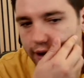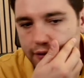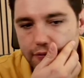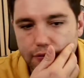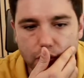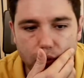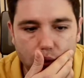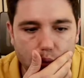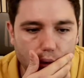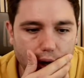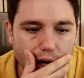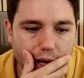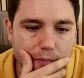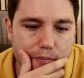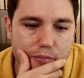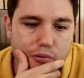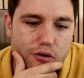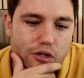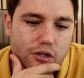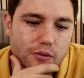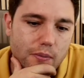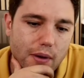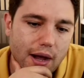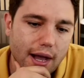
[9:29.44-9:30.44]
when I
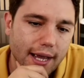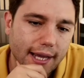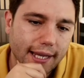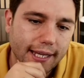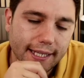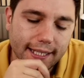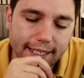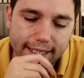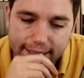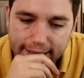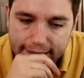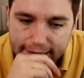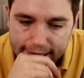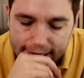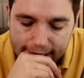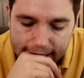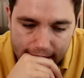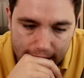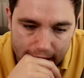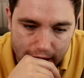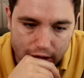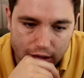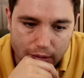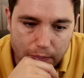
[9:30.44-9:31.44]
push my
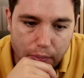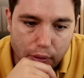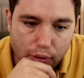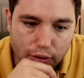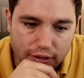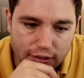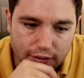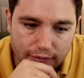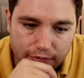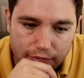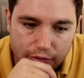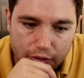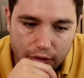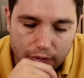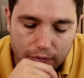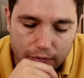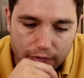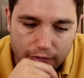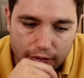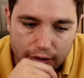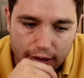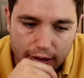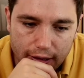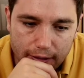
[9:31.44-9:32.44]
the pawns in front of
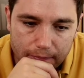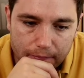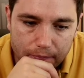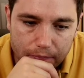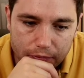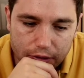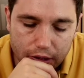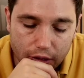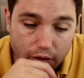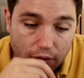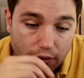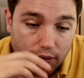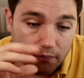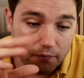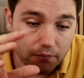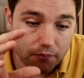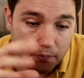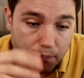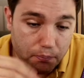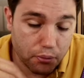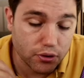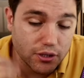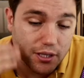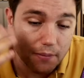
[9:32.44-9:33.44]

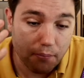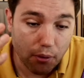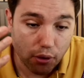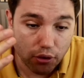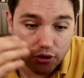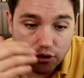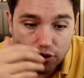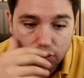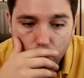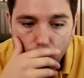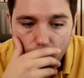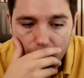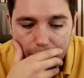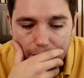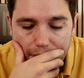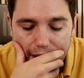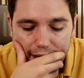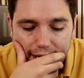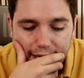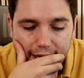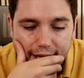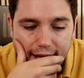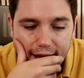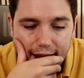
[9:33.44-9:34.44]
push the pawns where my
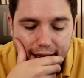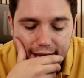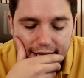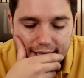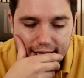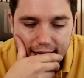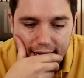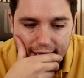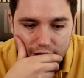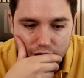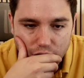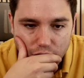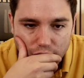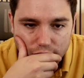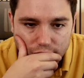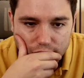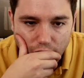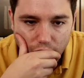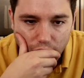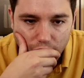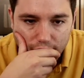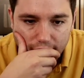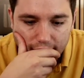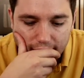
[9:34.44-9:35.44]
king has castle.
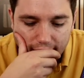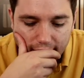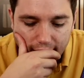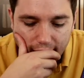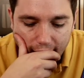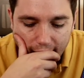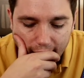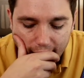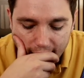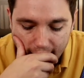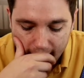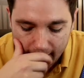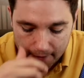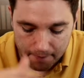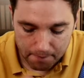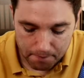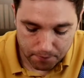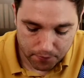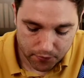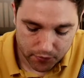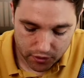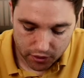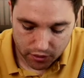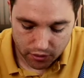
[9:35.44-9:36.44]
So
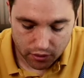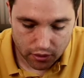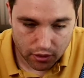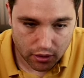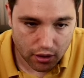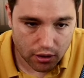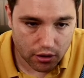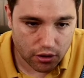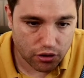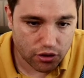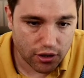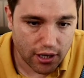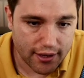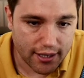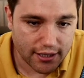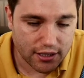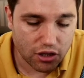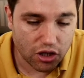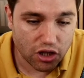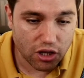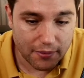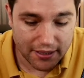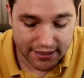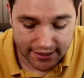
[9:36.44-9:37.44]
yeah, that's
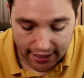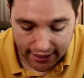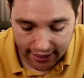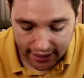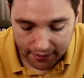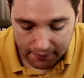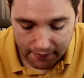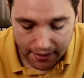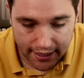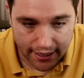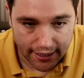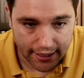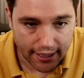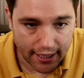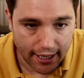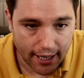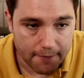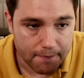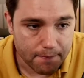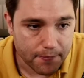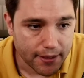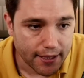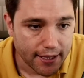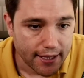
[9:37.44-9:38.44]
another mistake I made in here.
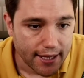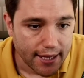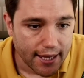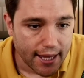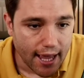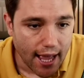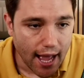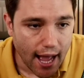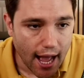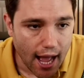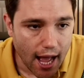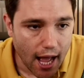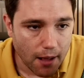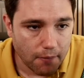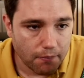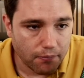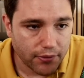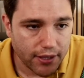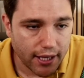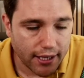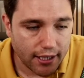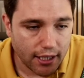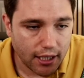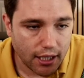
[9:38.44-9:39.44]

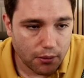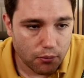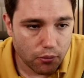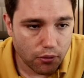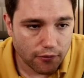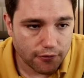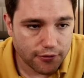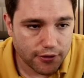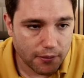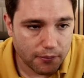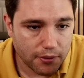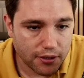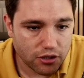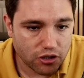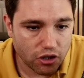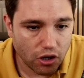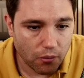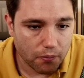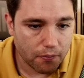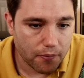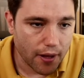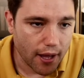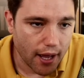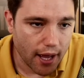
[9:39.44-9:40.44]
Then he moves the
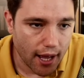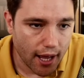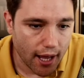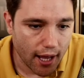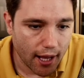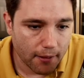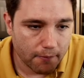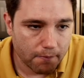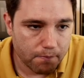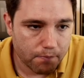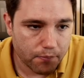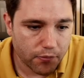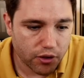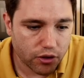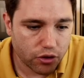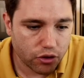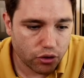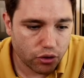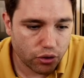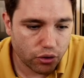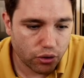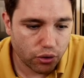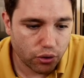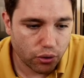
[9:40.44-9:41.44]
bishop
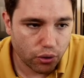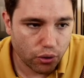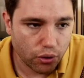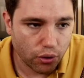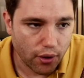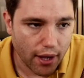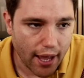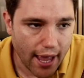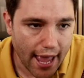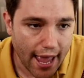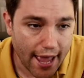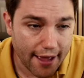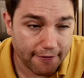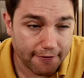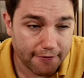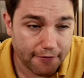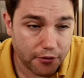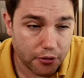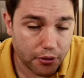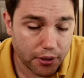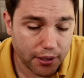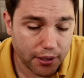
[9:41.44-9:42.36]
to f3.